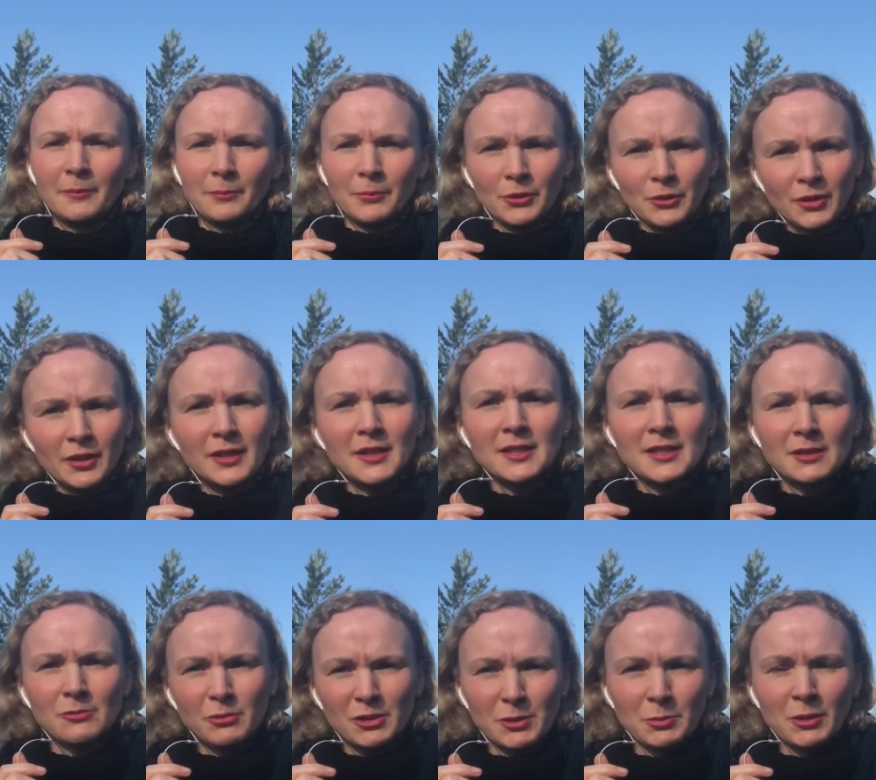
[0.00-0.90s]
put
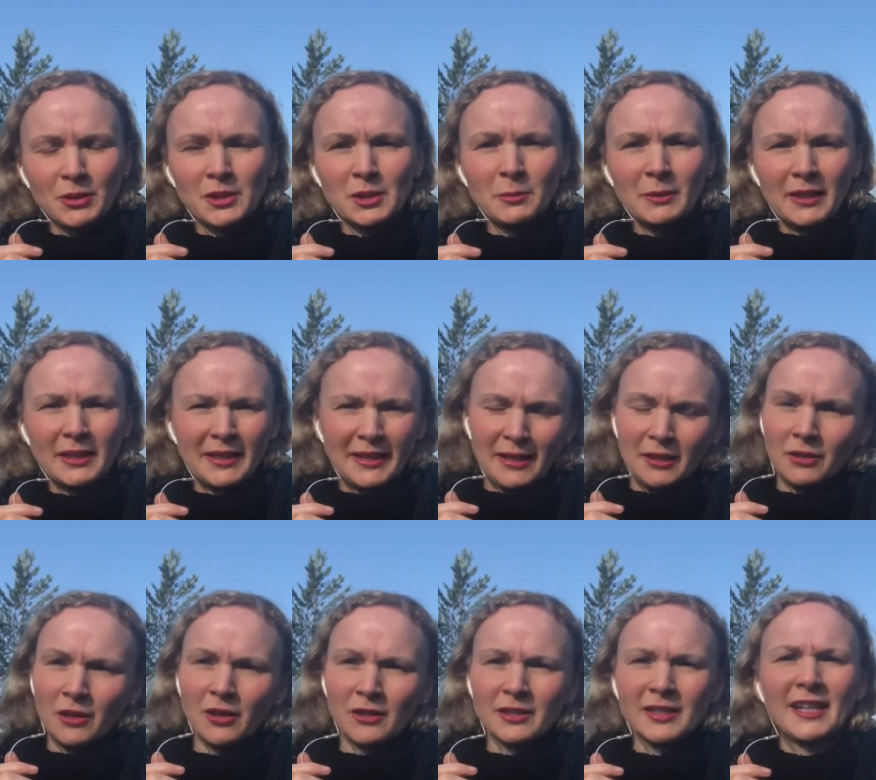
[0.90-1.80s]
this responsibility
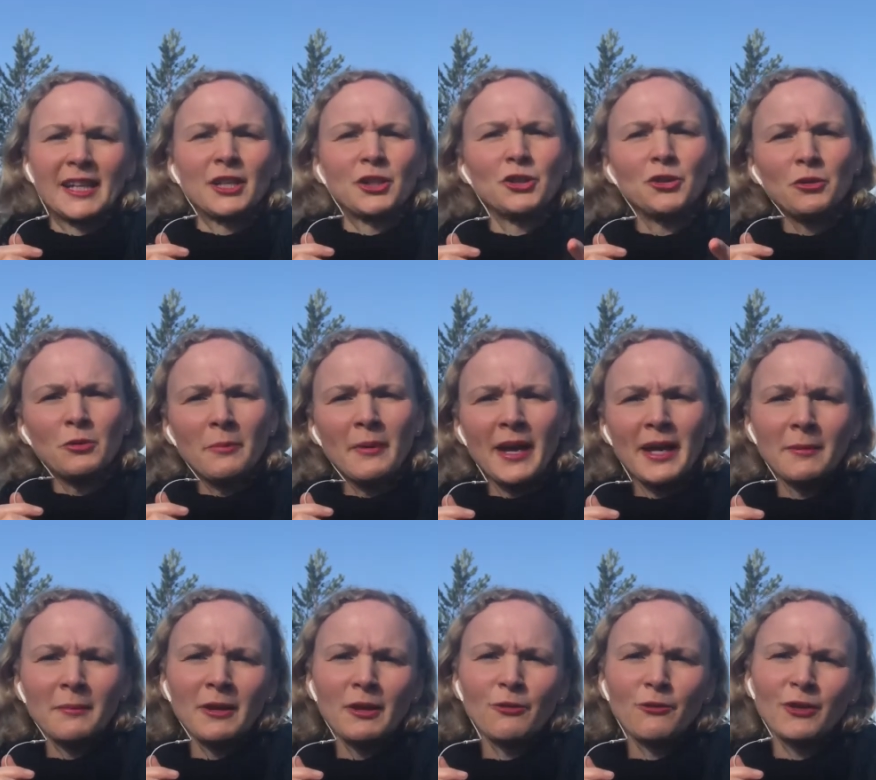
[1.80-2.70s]
on us, you
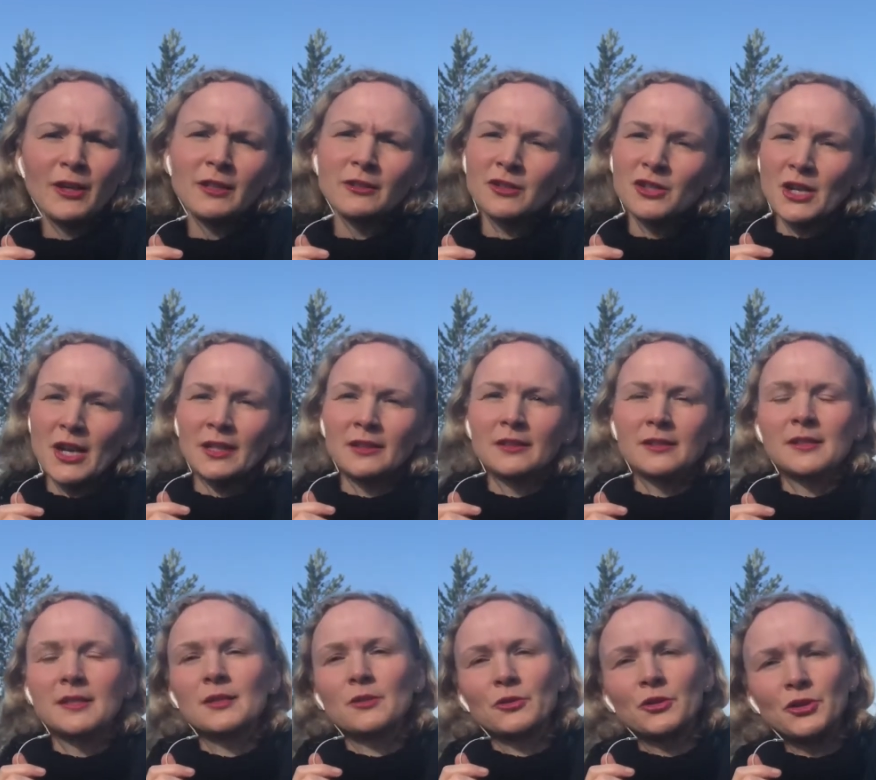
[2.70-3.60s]
made me feel
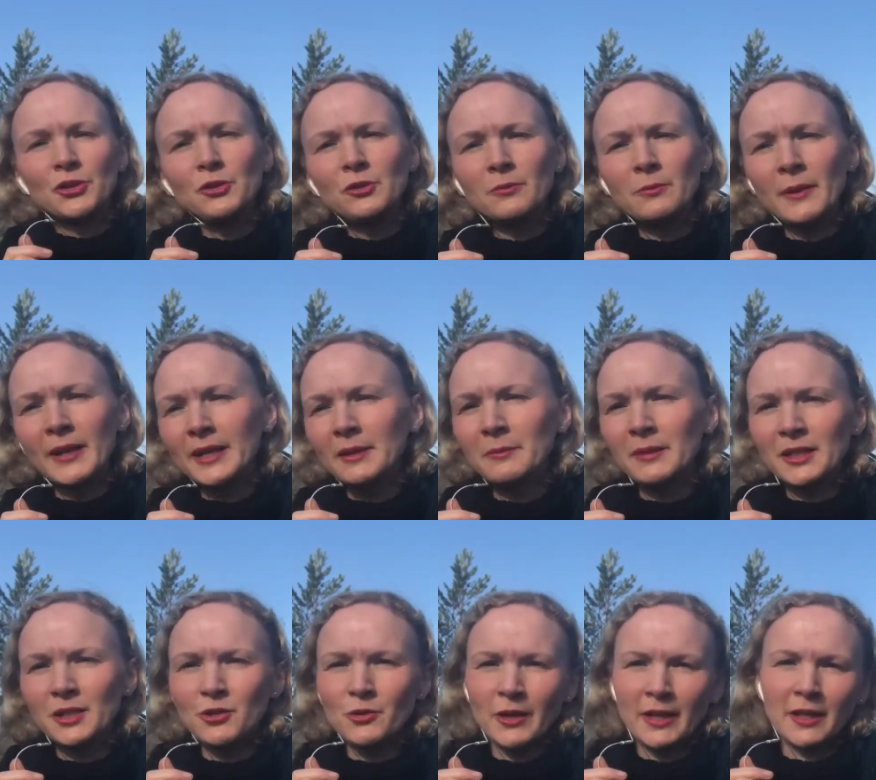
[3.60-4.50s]
jealous, or you made
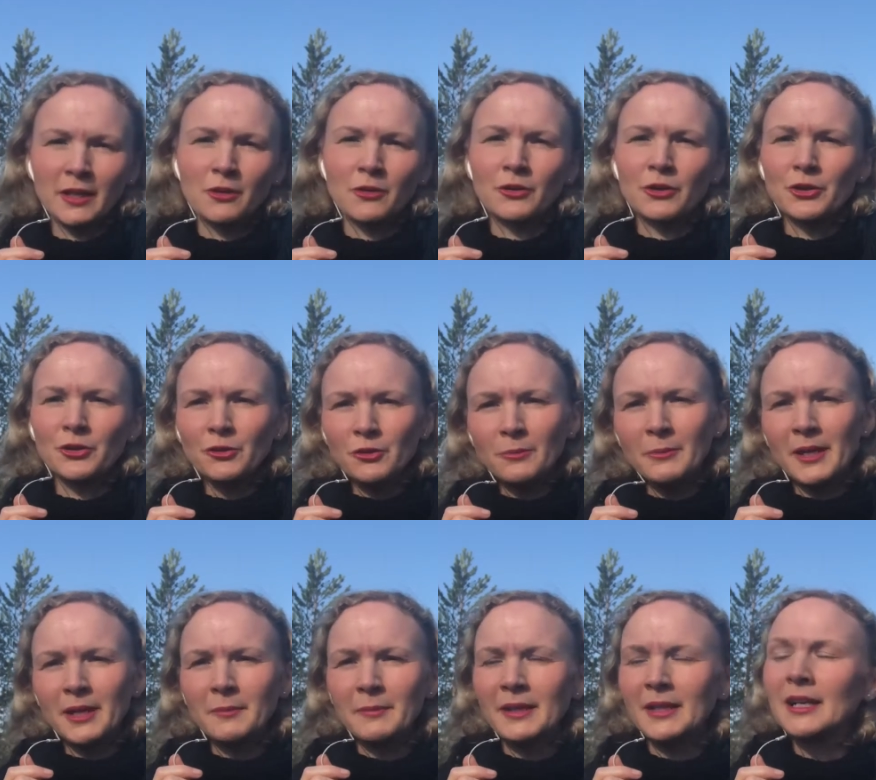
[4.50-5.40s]
me drink, or you
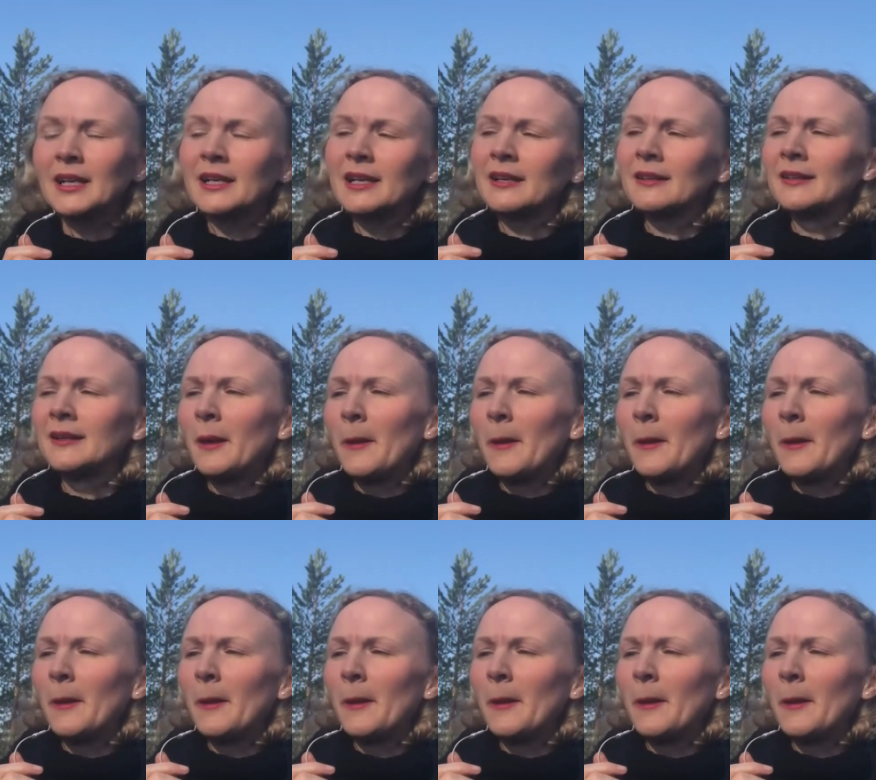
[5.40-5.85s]
made me la.